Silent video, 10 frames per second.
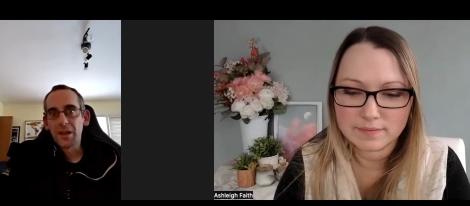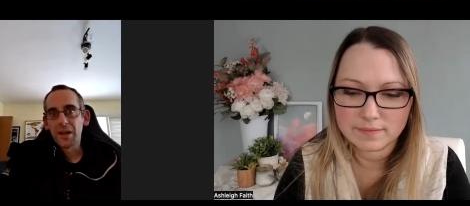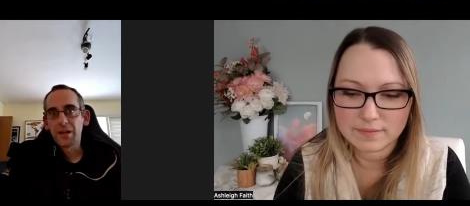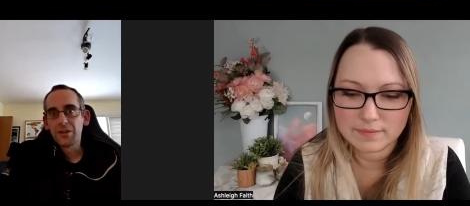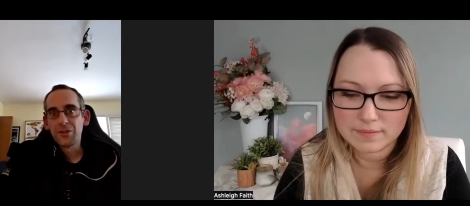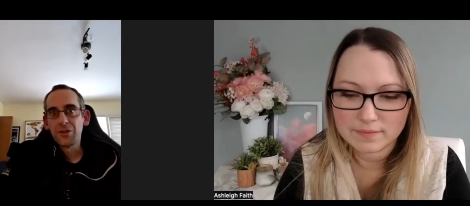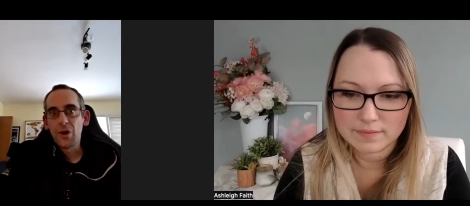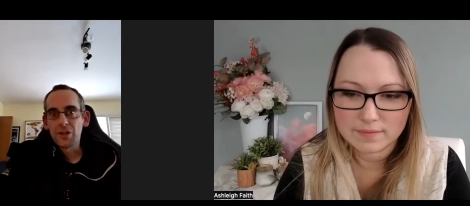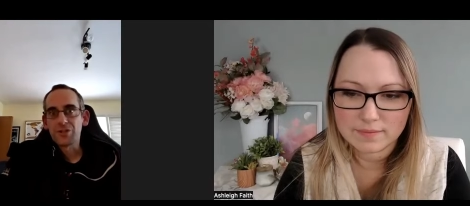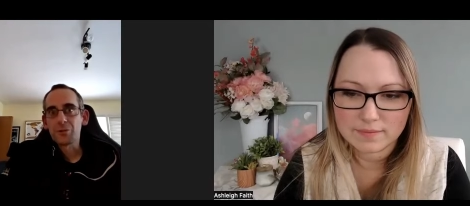Speaker 1: that the
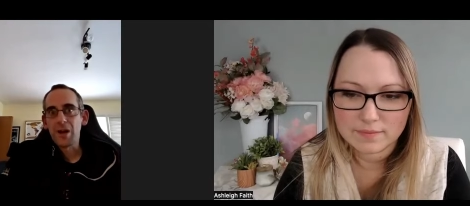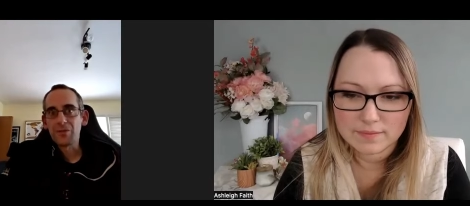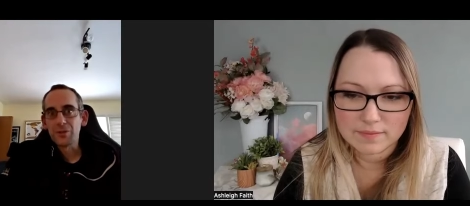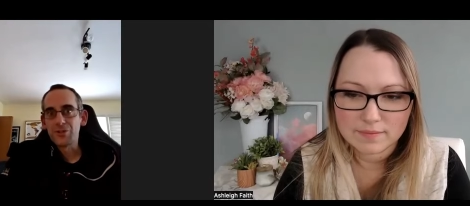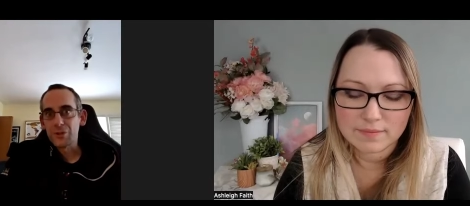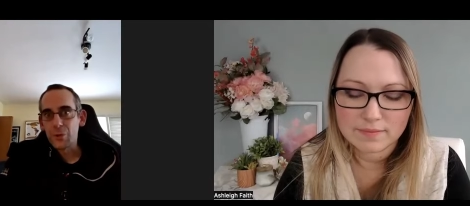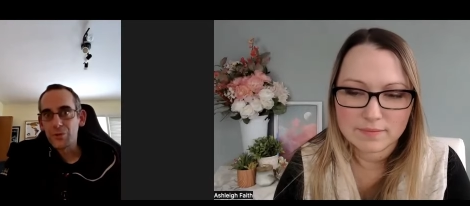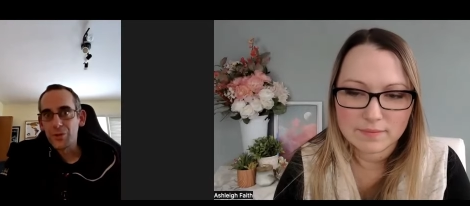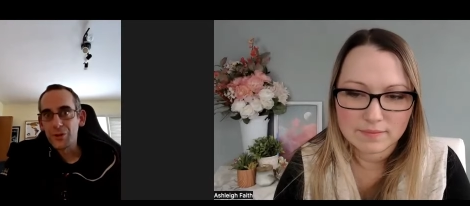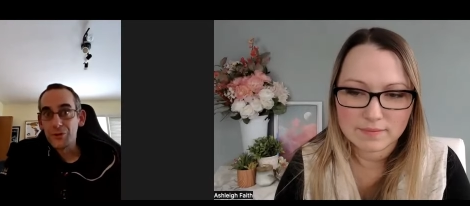knowledge graph could
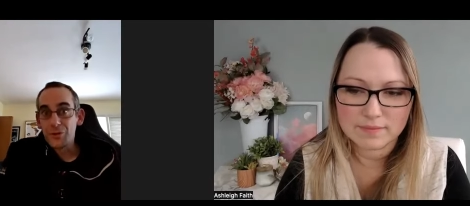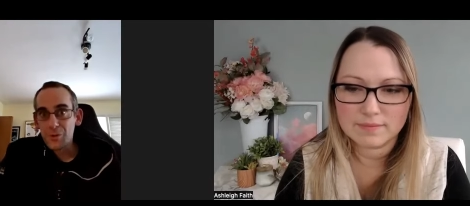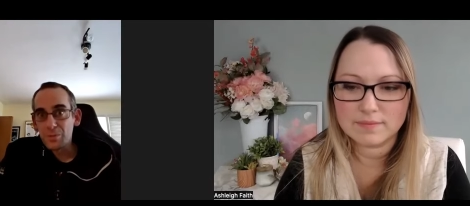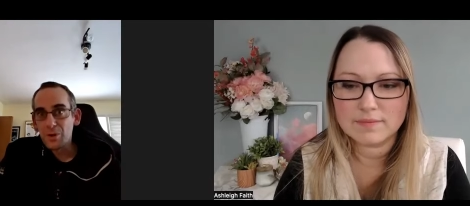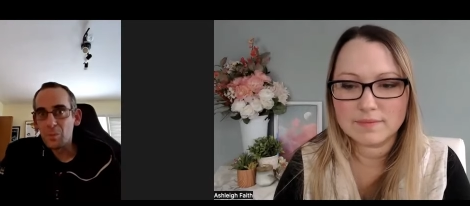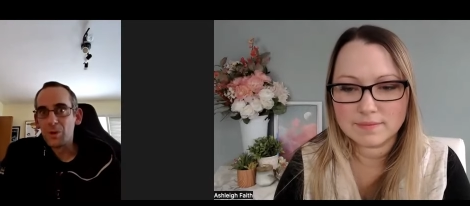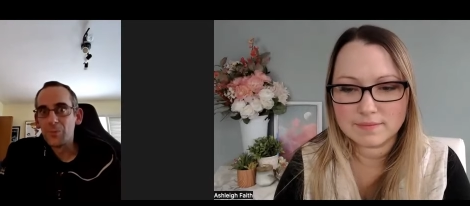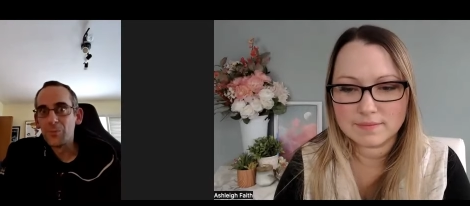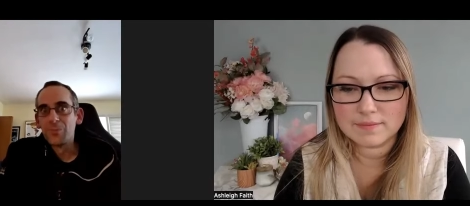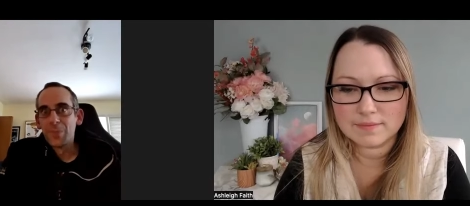solve a new
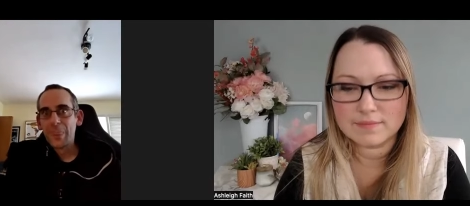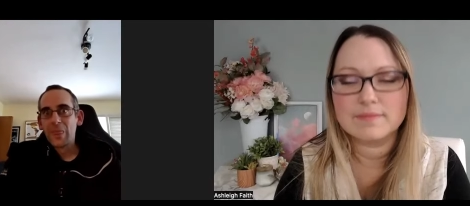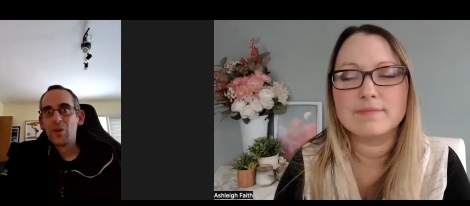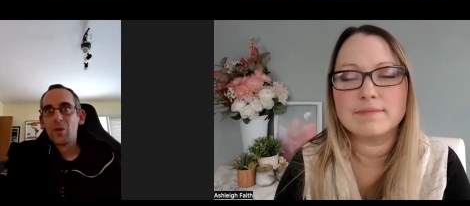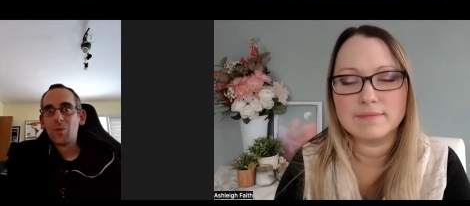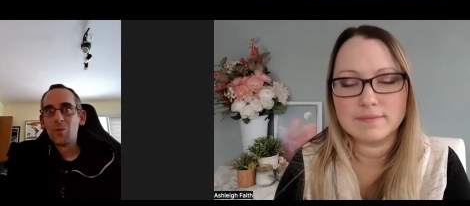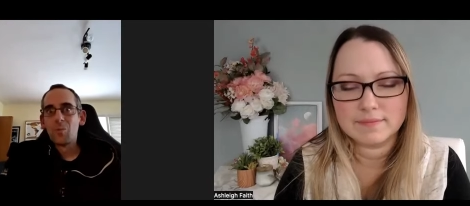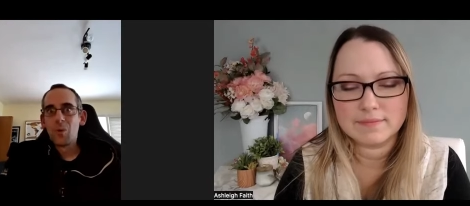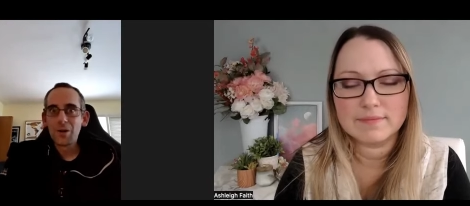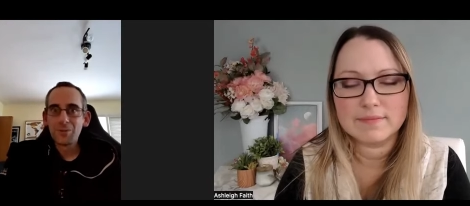problem mm-hmm
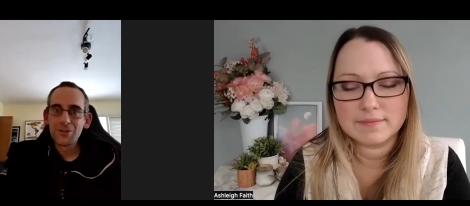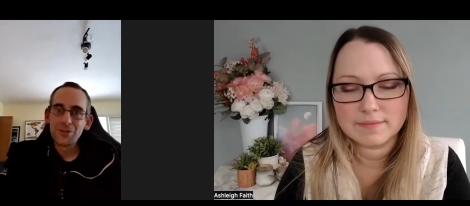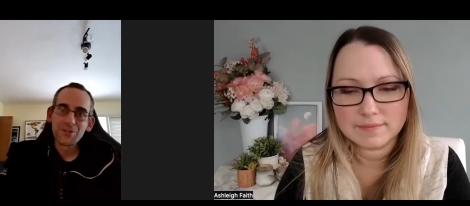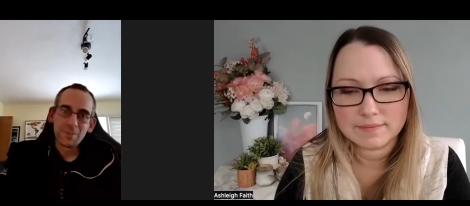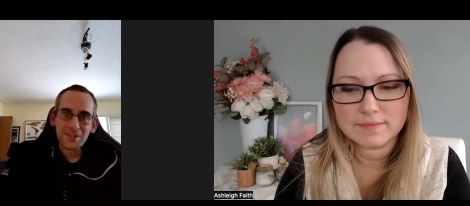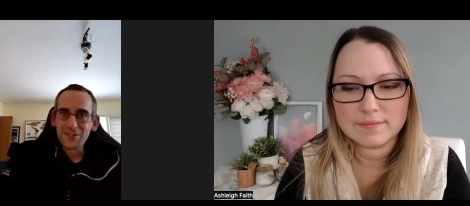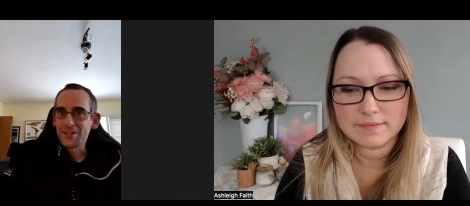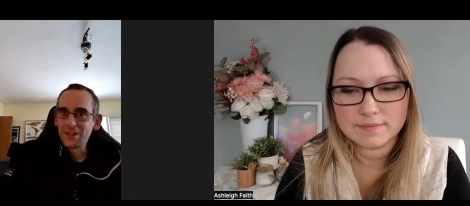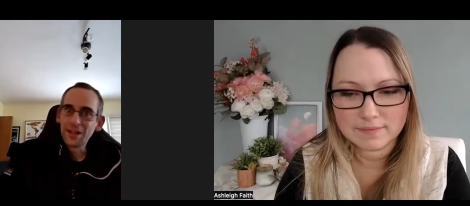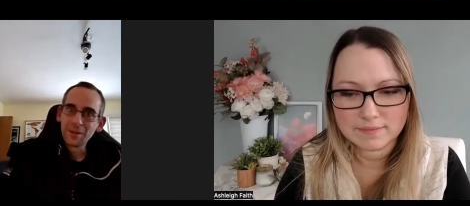would you spend the
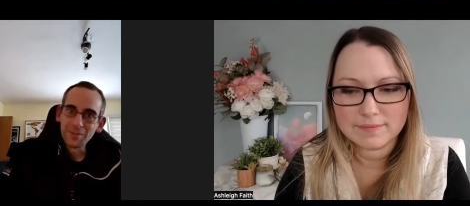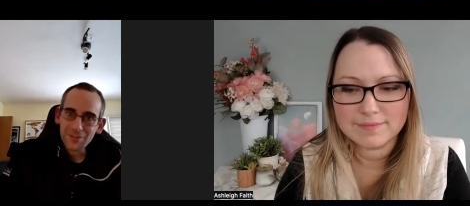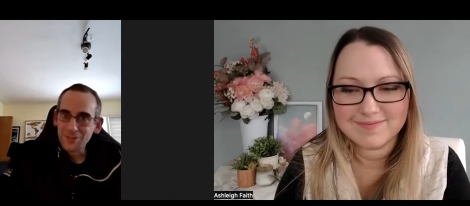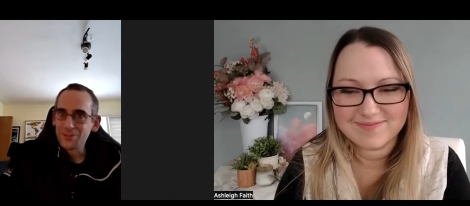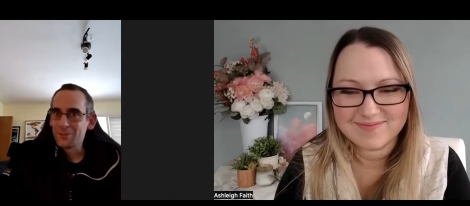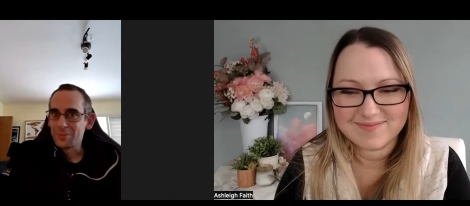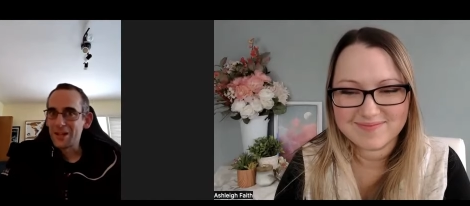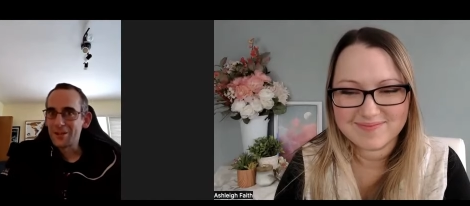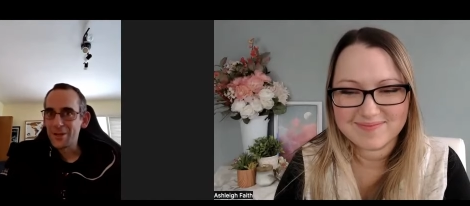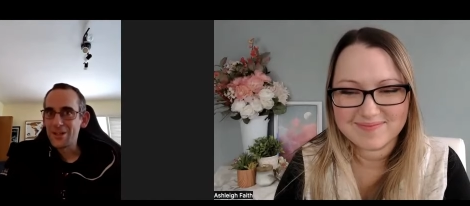time to do the
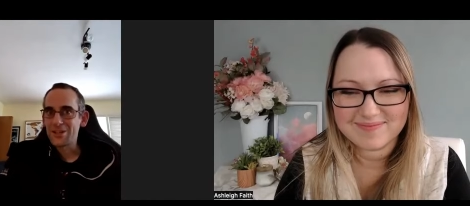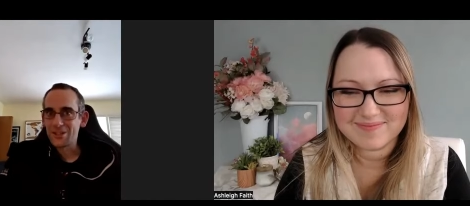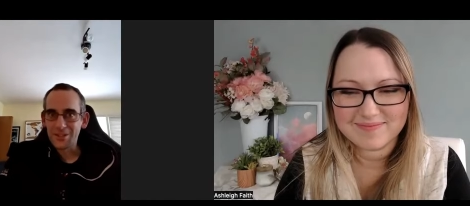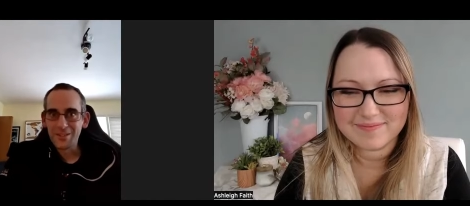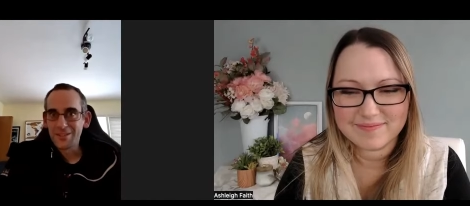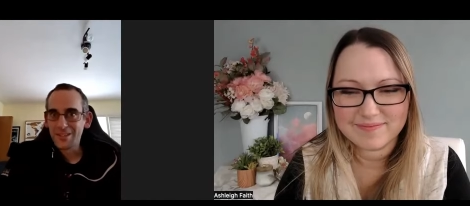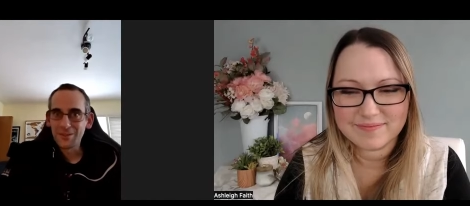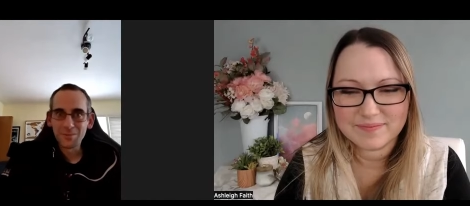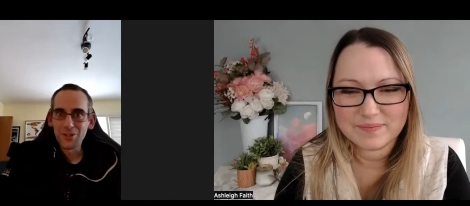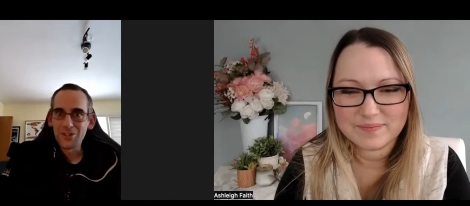migration,
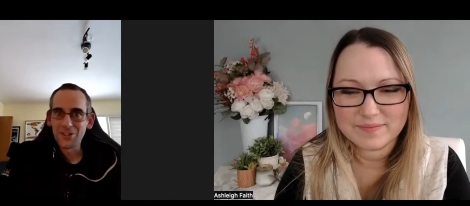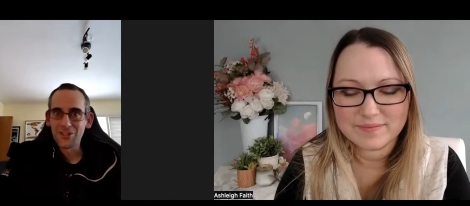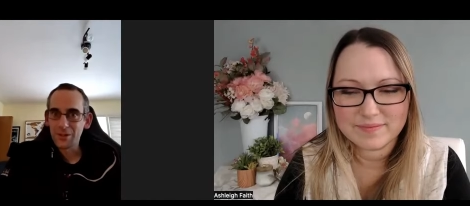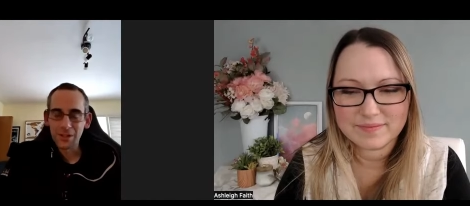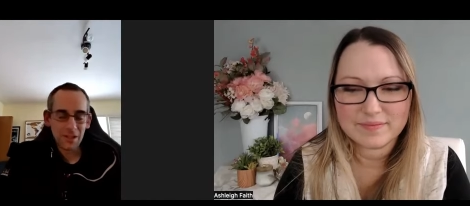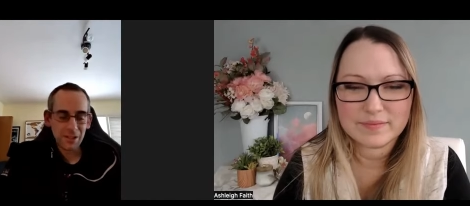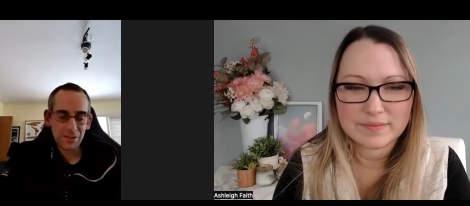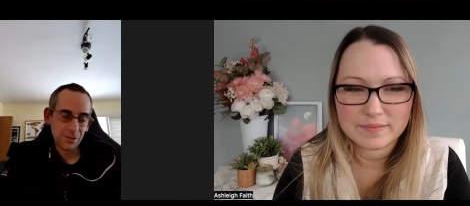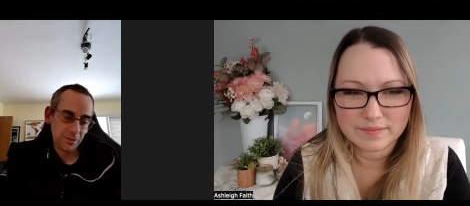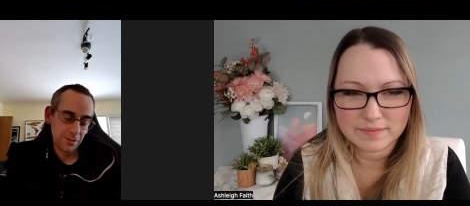which is going like
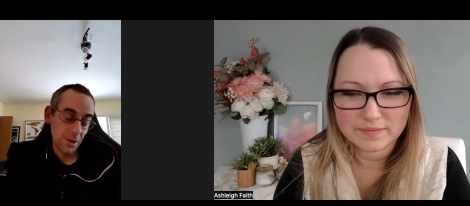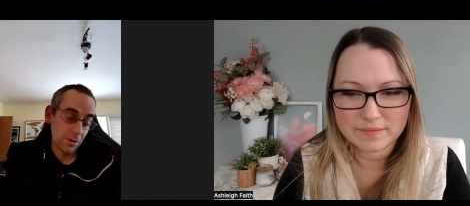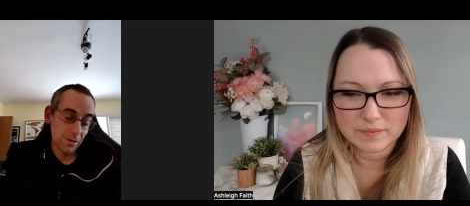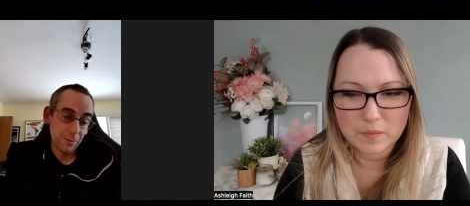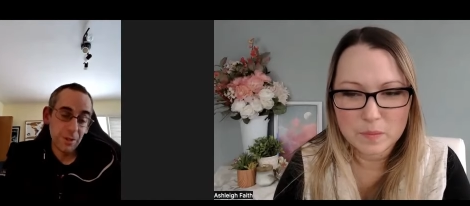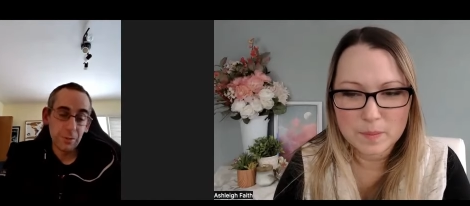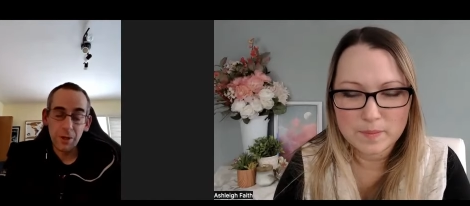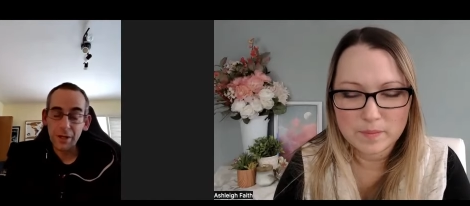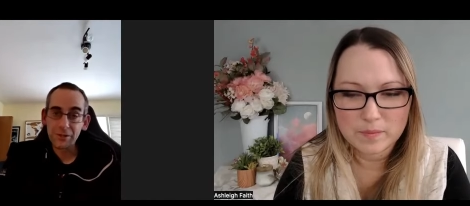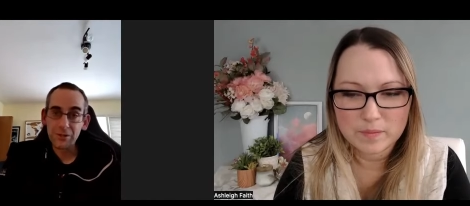to not only
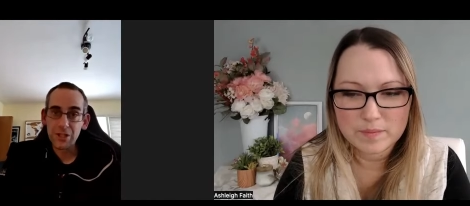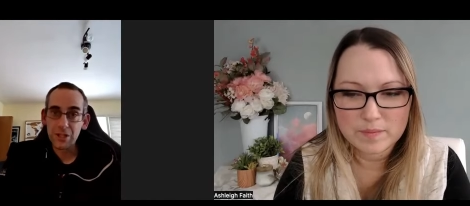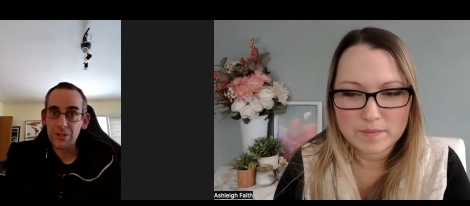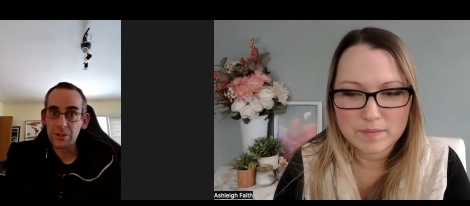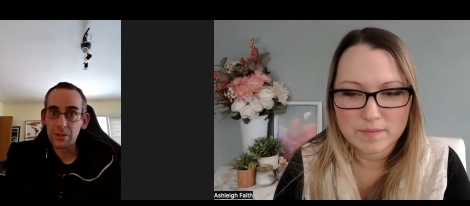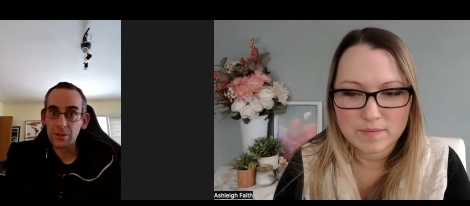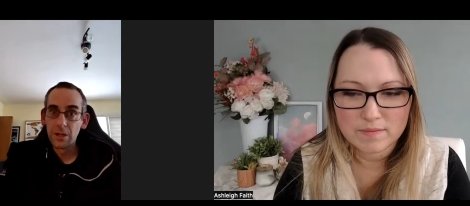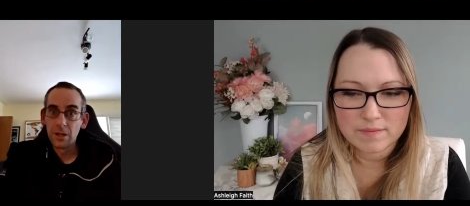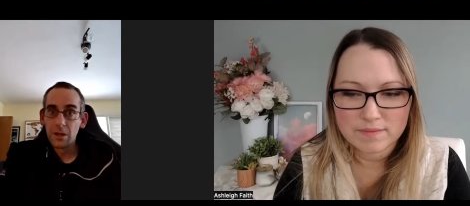require to change your